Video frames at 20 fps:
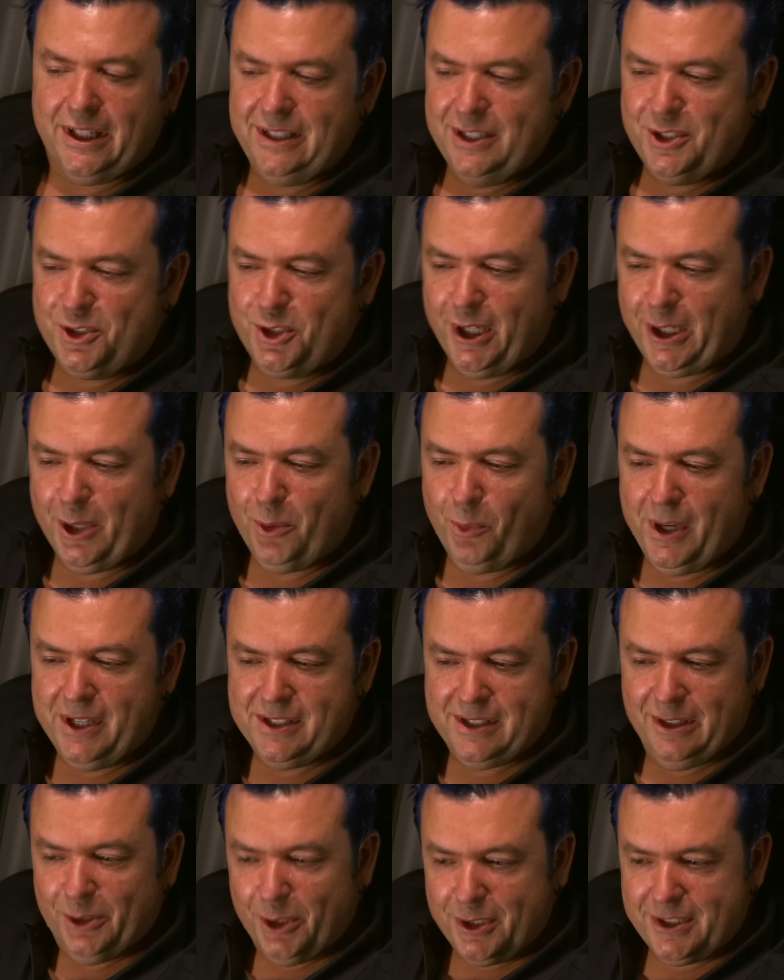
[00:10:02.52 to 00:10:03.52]
These chicken
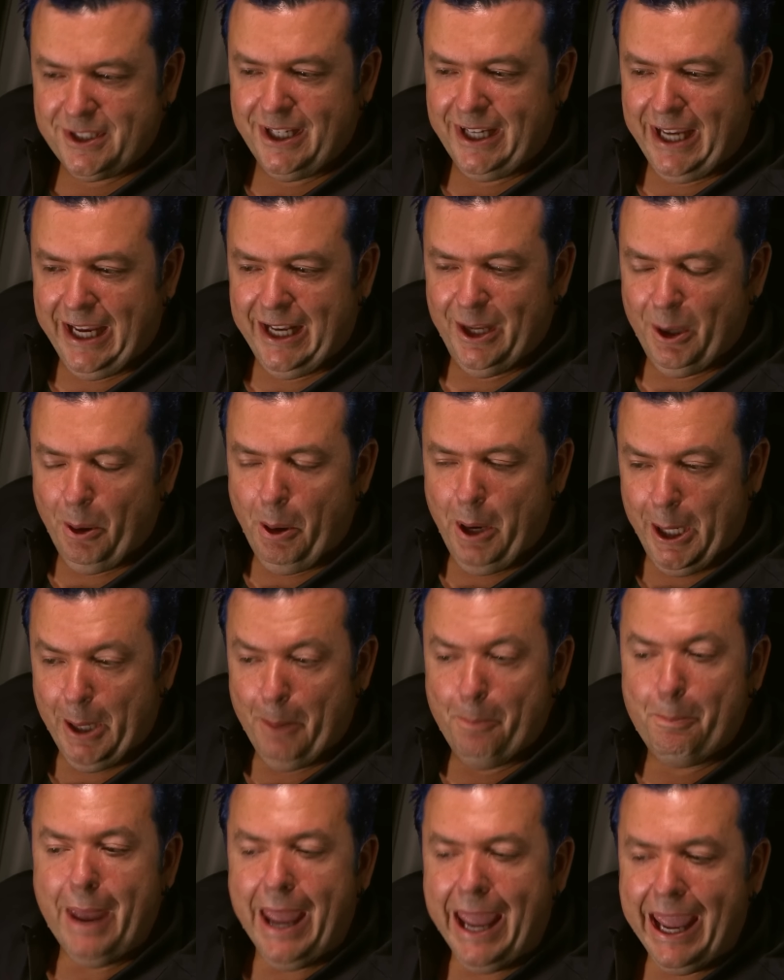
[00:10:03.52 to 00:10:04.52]
wings, it looks like in
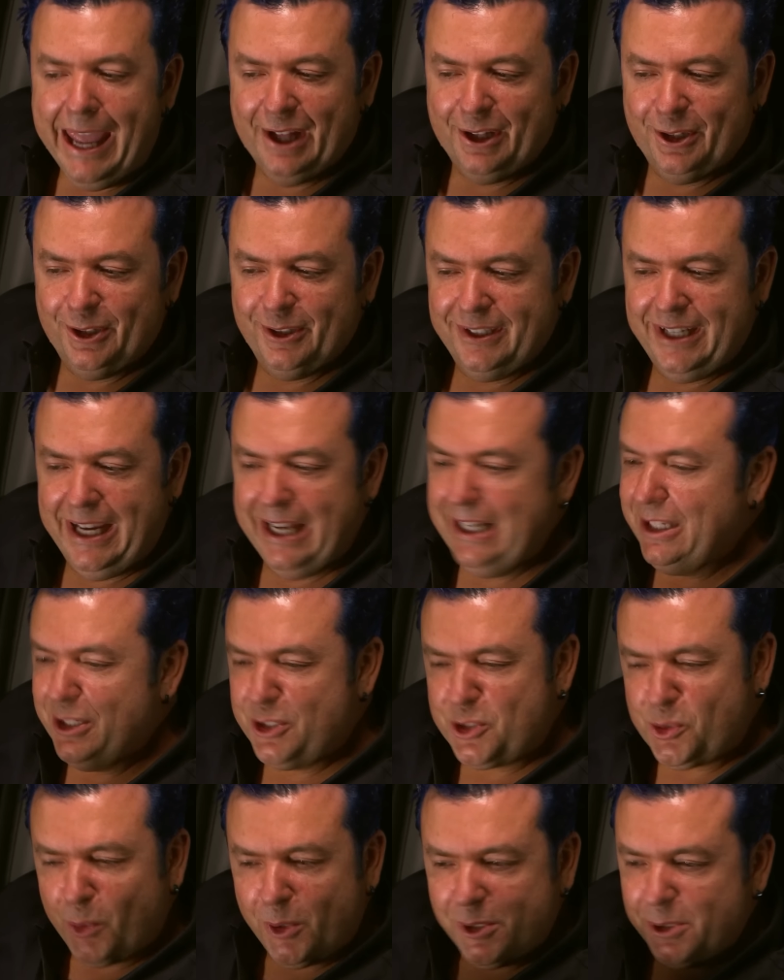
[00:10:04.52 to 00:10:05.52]
a pail, and
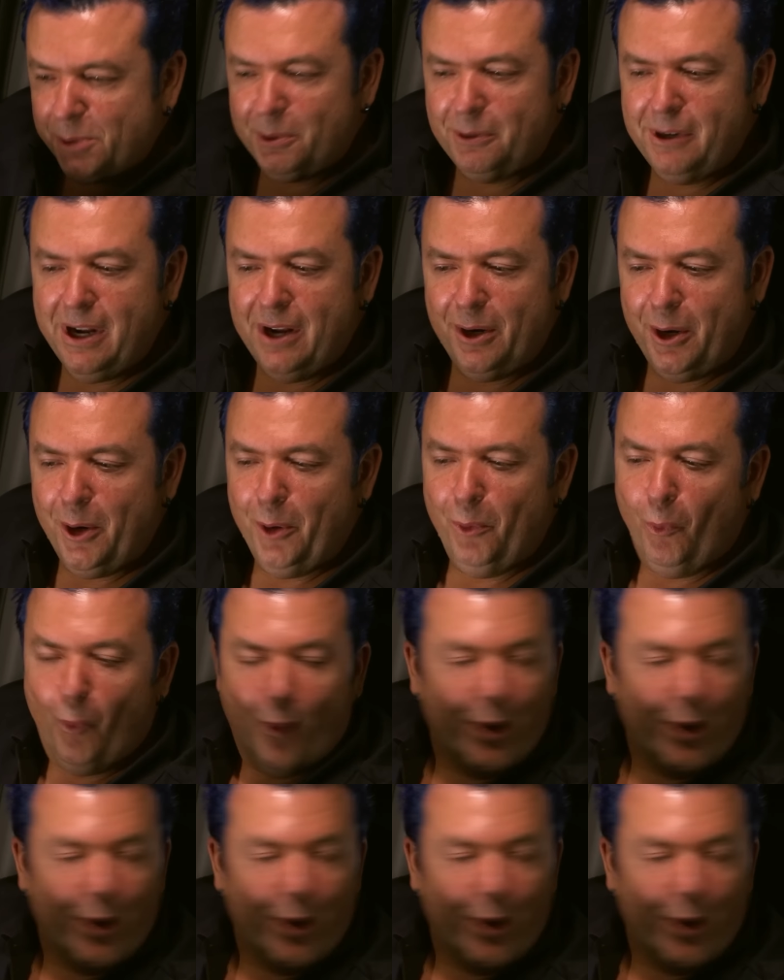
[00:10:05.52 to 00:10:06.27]
he's swirling around, and